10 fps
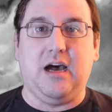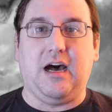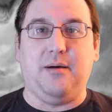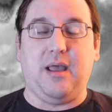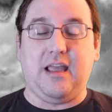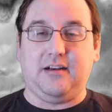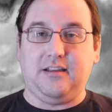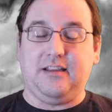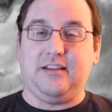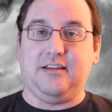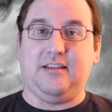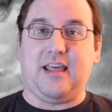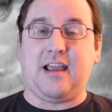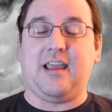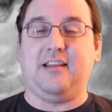Um, and in the,
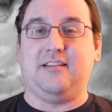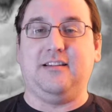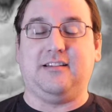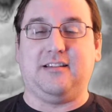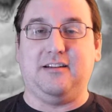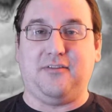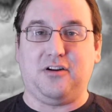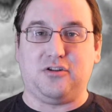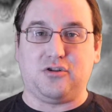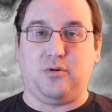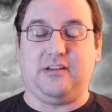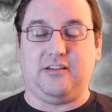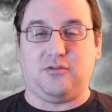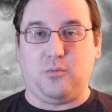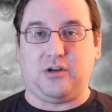that case, it's the defender's
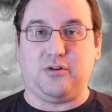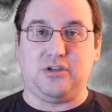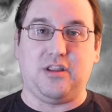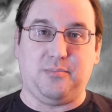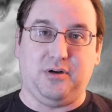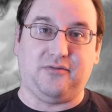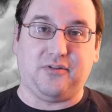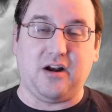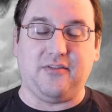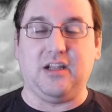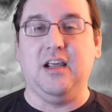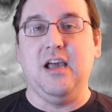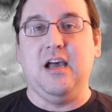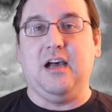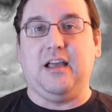choice as to what creature they put in front of it.
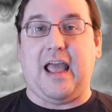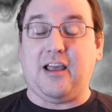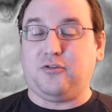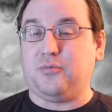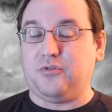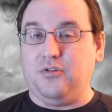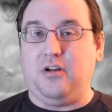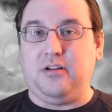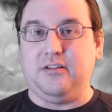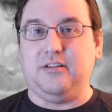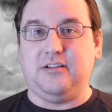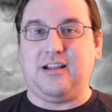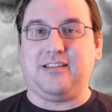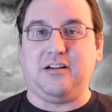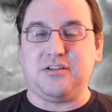As a result,
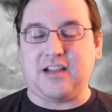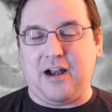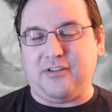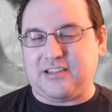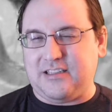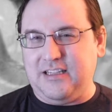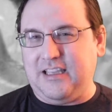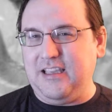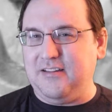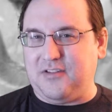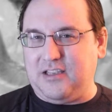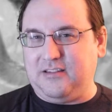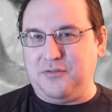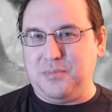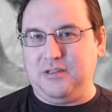Death Touch is kind of a sneaky,
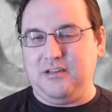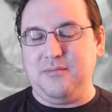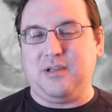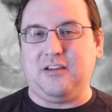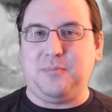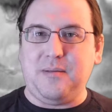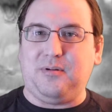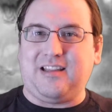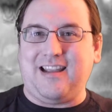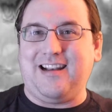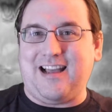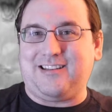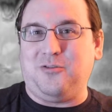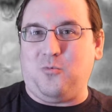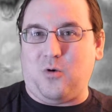evasive ability because people tend
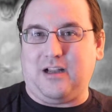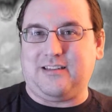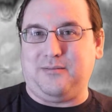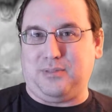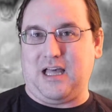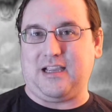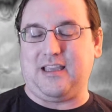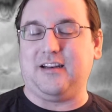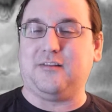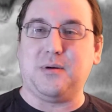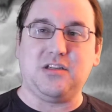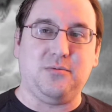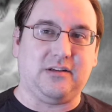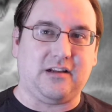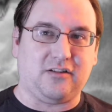not to want to block it, especially
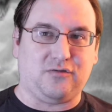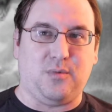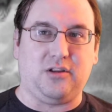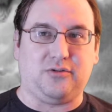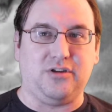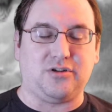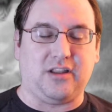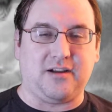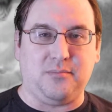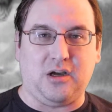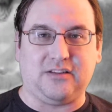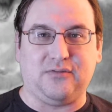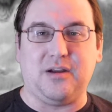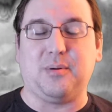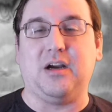when it's on a smaller creature like a Moss
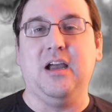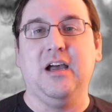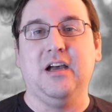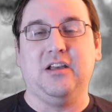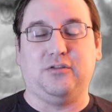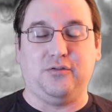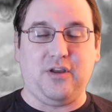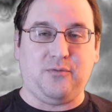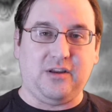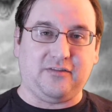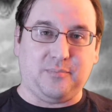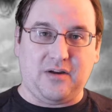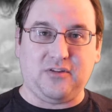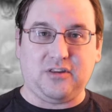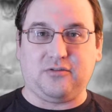Viper. So if you have ways of
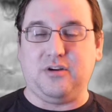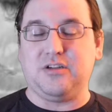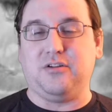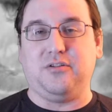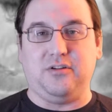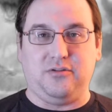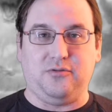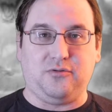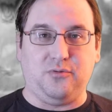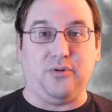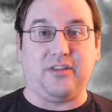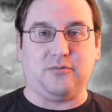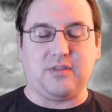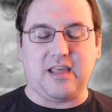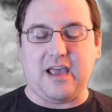buffing this creature, you can do cool
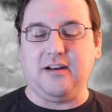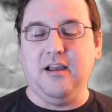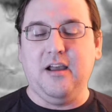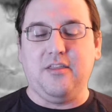things with that.